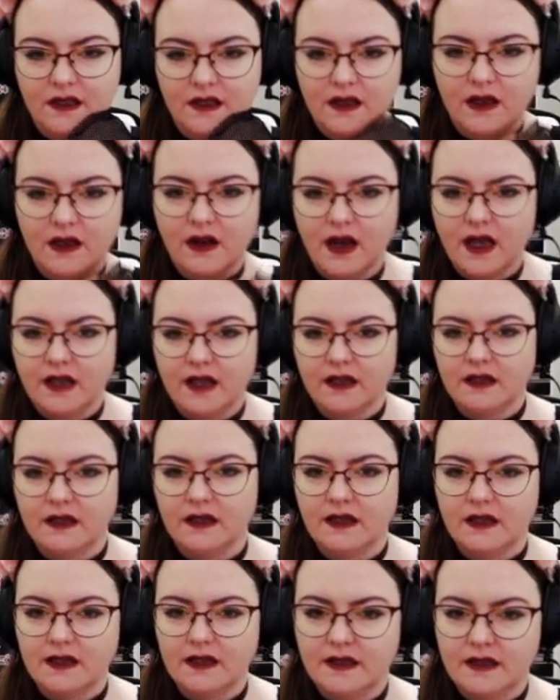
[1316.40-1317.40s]
Alright,
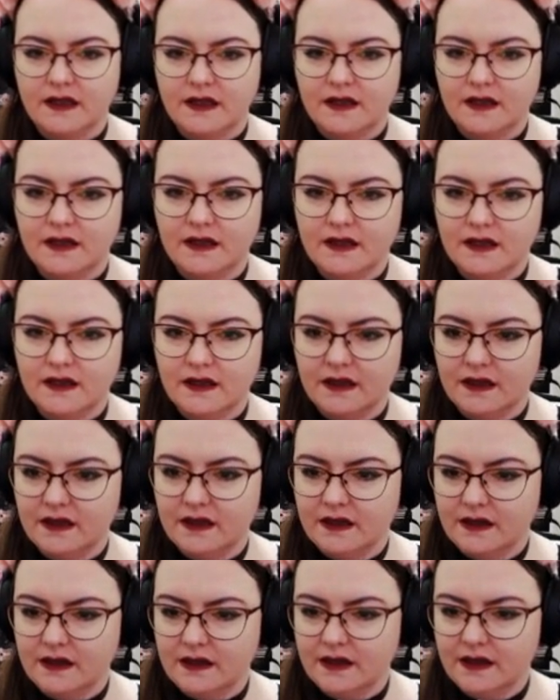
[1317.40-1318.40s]
let's
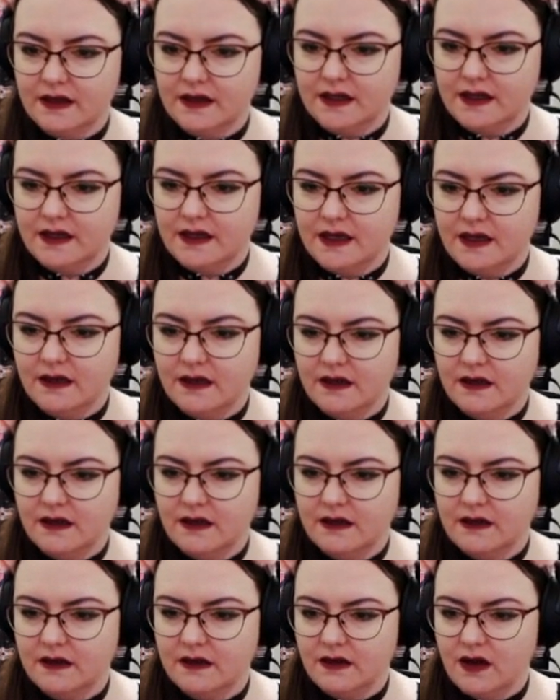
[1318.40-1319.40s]
let's
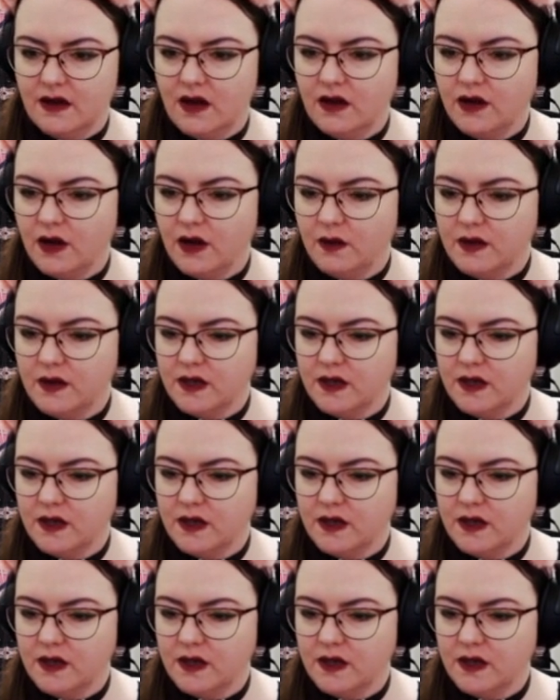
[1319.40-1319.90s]
sell. Oh no, we